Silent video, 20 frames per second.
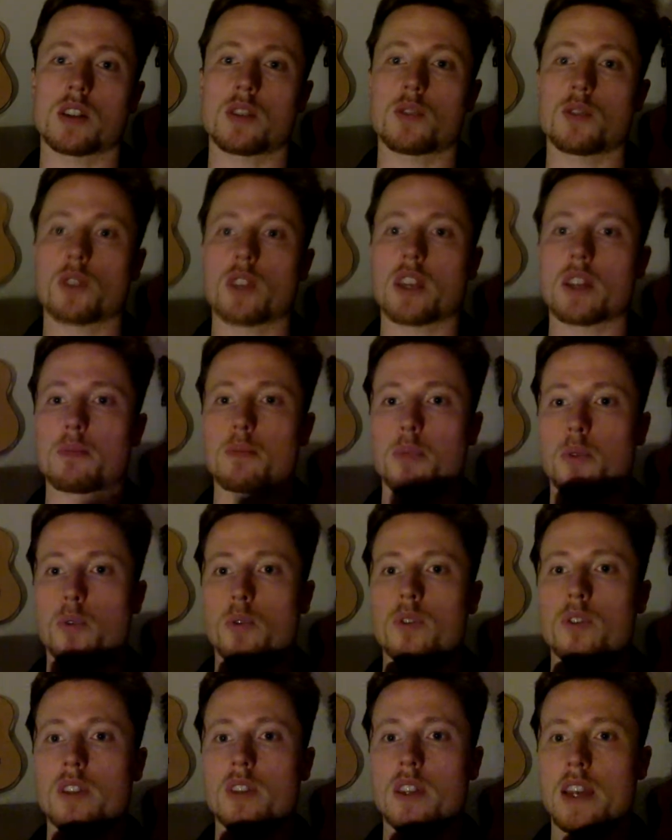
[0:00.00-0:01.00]
If you can
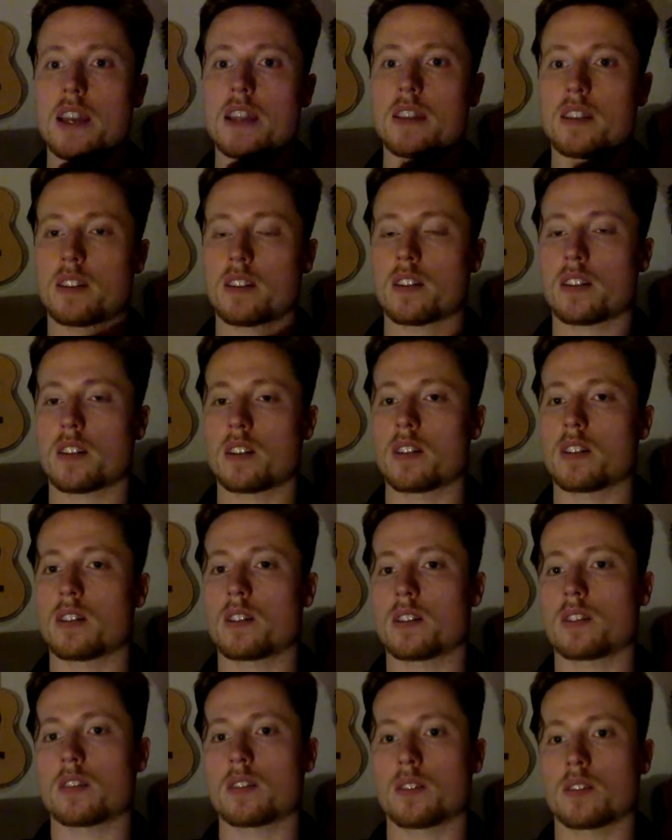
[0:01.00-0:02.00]
pull
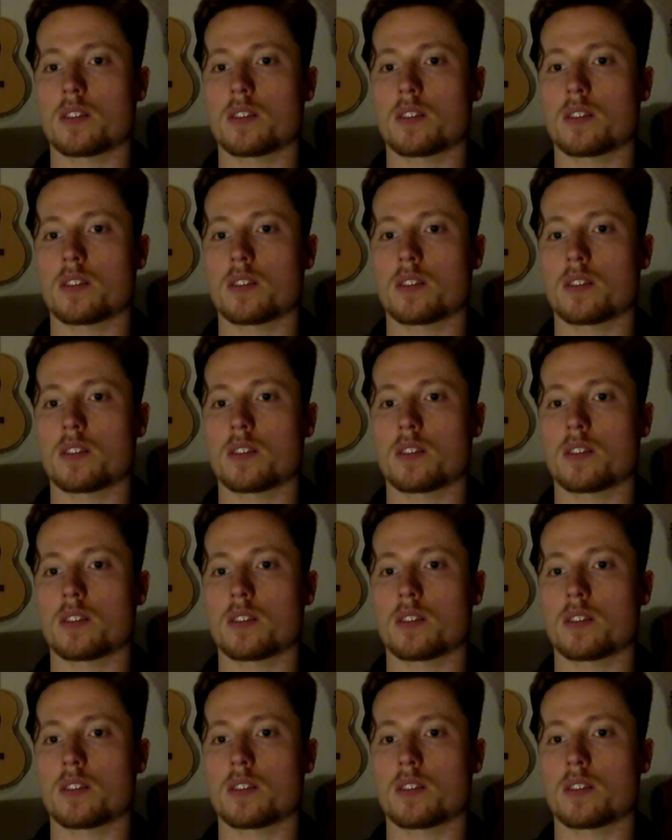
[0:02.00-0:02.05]
that